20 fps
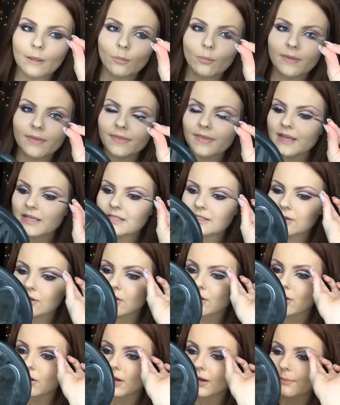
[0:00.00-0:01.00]
With this
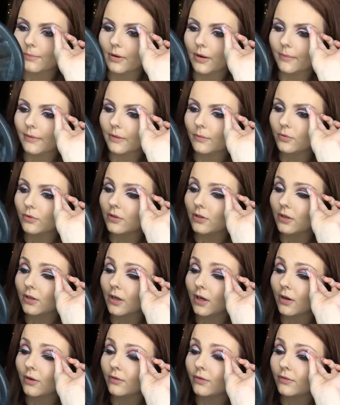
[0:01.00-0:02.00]
look, I probably wouldn't
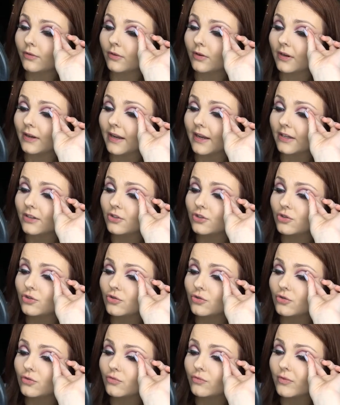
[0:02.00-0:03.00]
go for an
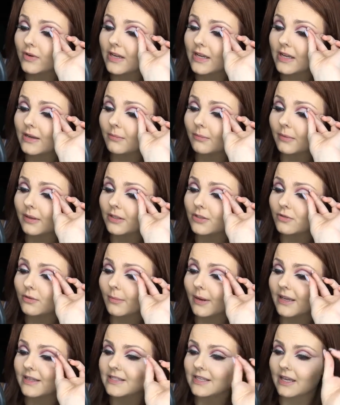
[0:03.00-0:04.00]
extremely
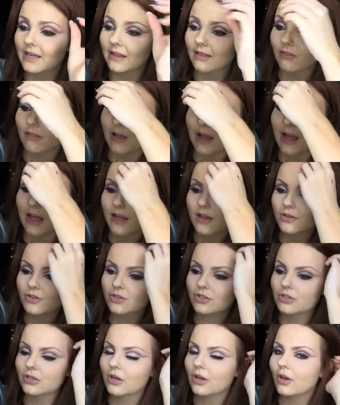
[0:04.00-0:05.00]
dramatic
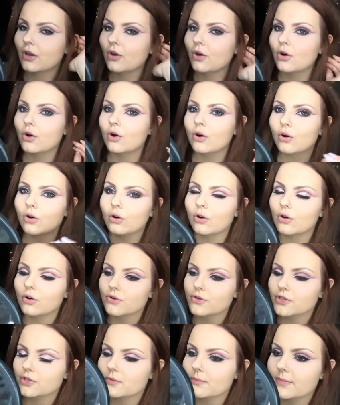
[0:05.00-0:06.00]
lash
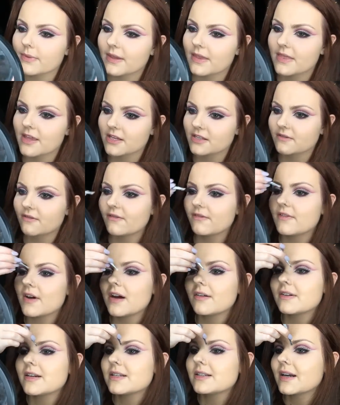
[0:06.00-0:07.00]
or something that's
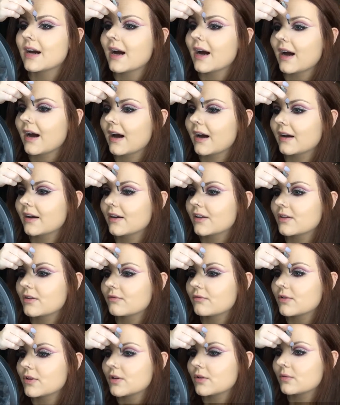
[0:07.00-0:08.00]
very dark at
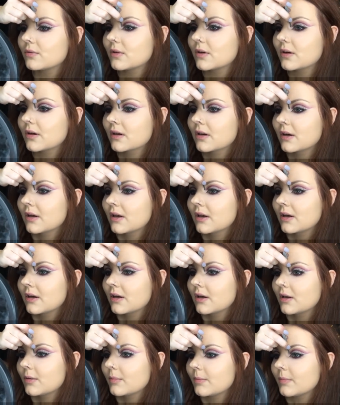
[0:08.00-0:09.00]
the root,
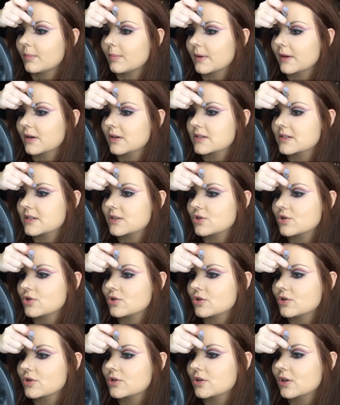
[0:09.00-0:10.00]
because it's
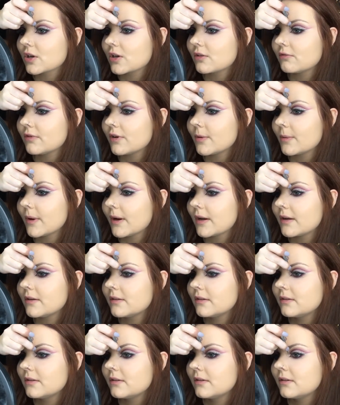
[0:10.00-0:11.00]
just going to ruin